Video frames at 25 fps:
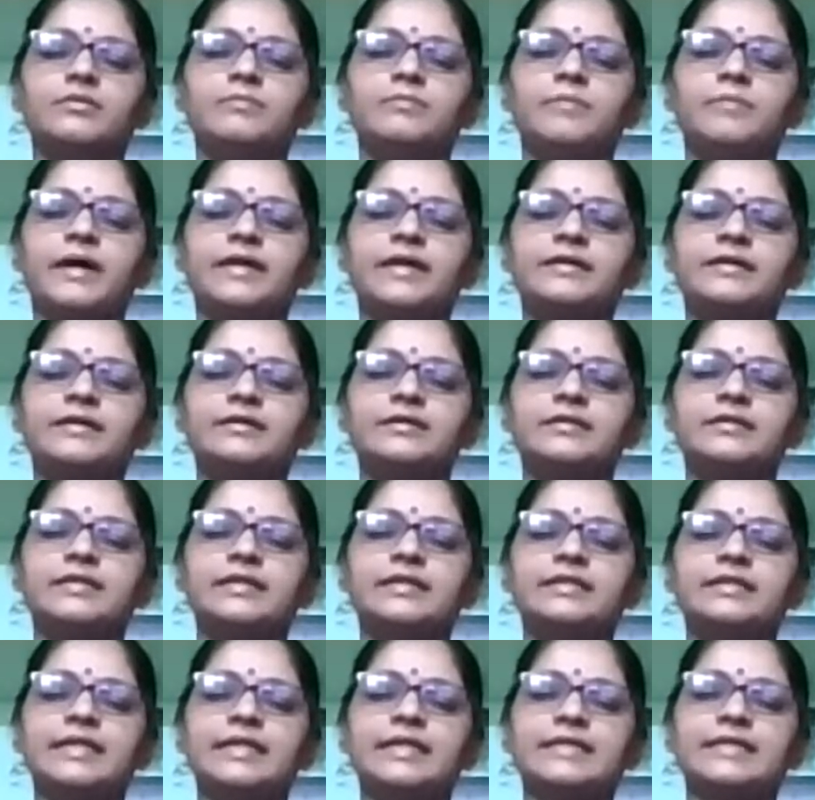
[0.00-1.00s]
better
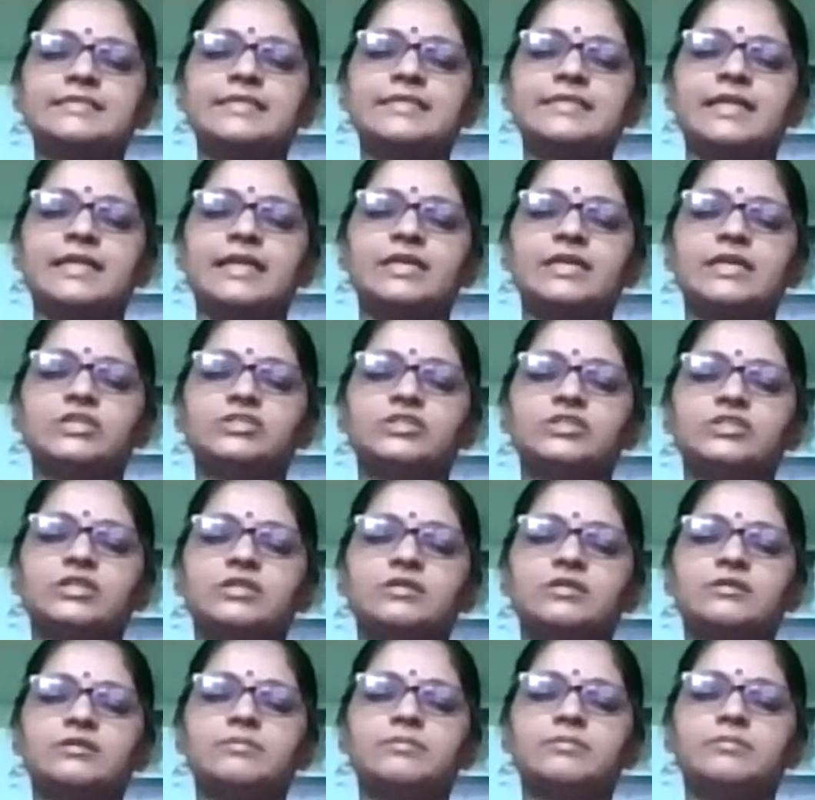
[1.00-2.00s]
than the exhalation.
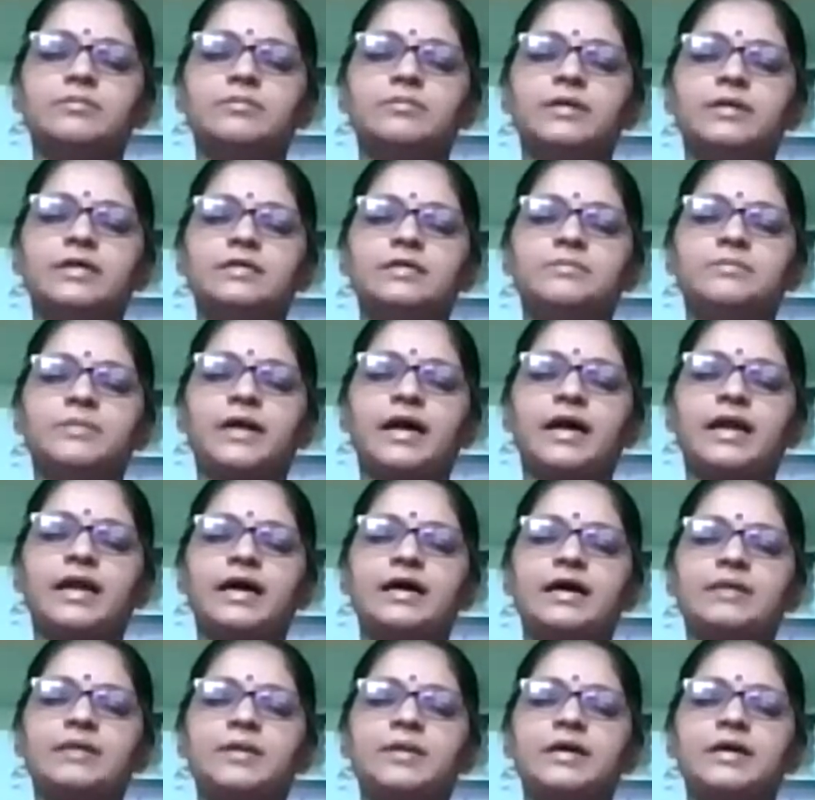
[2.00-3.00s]
But
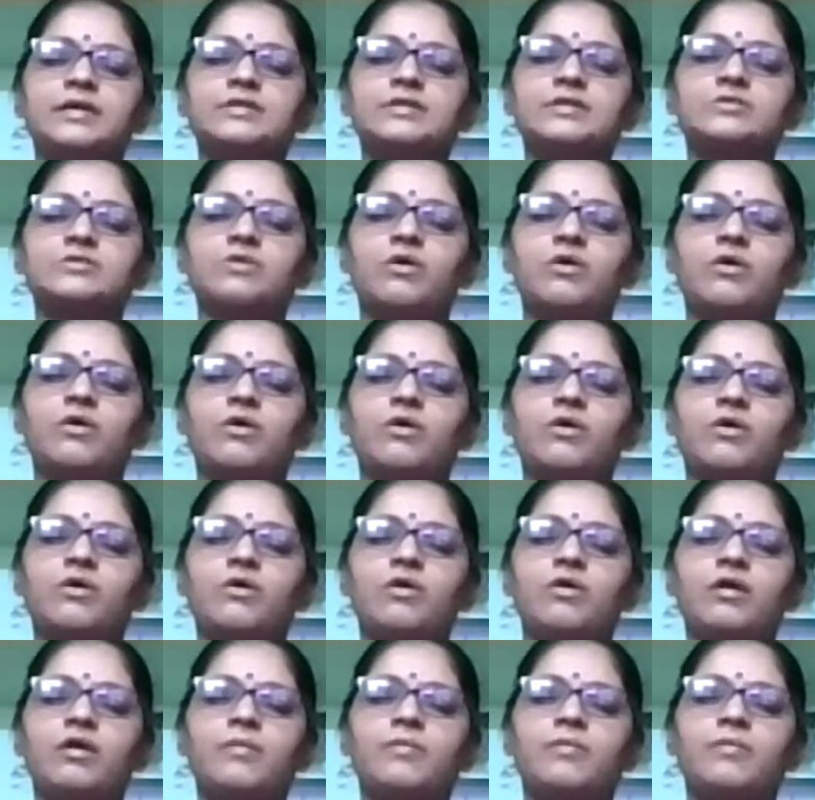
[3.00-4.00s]
pranayama is
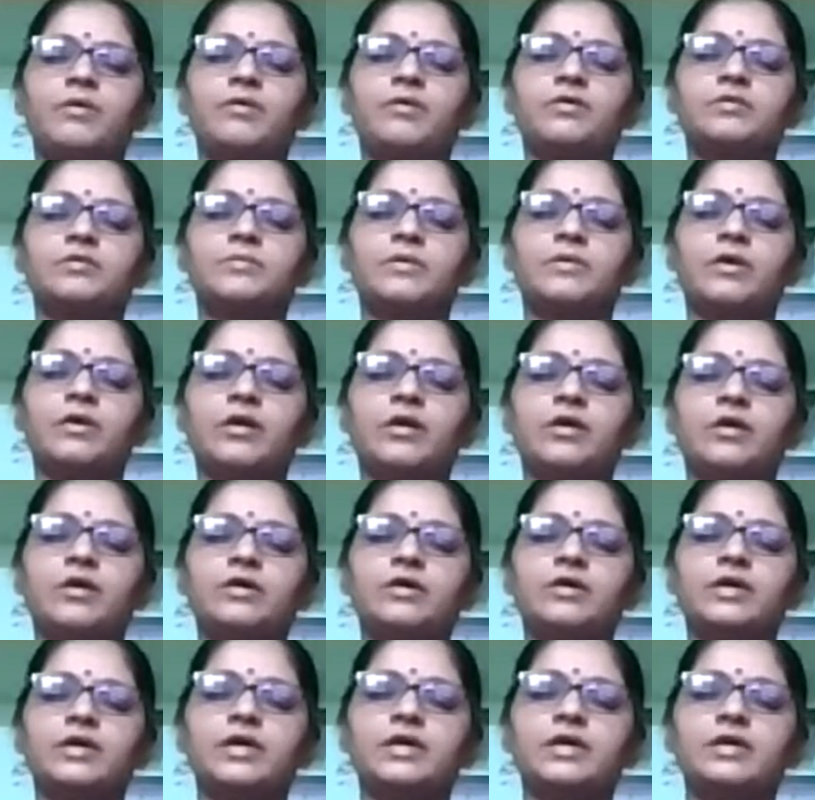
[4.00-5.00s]
all about
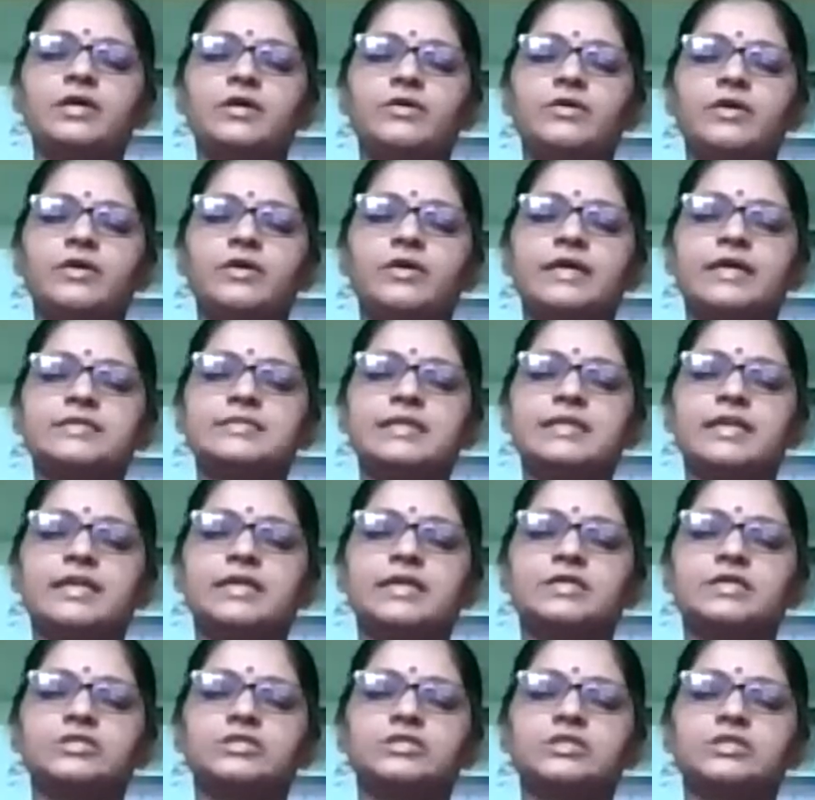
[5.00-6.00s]
prolonging your
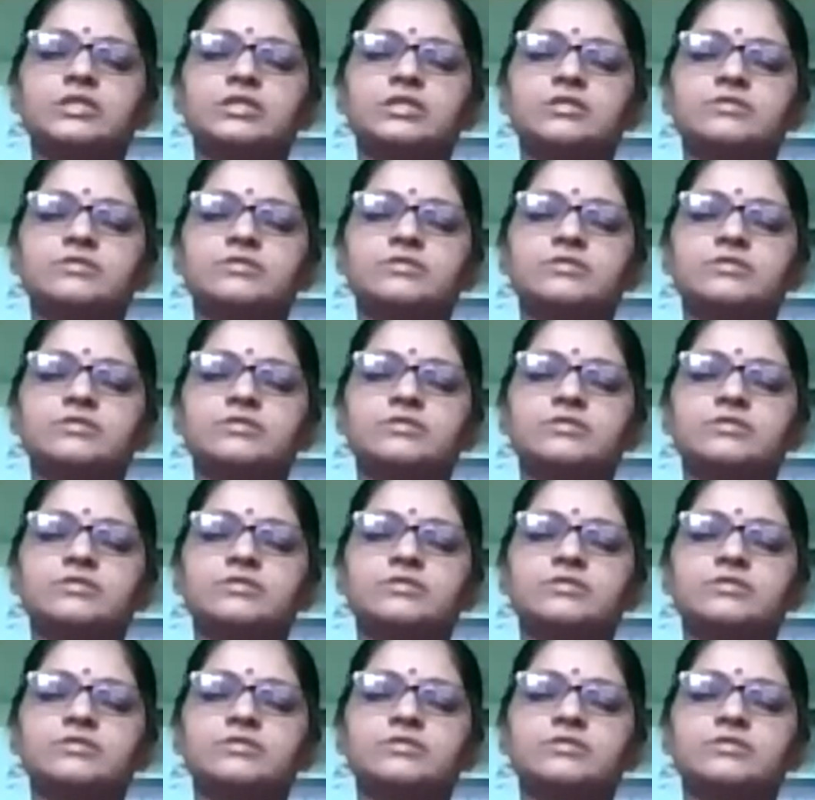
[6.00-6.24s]
exhalation.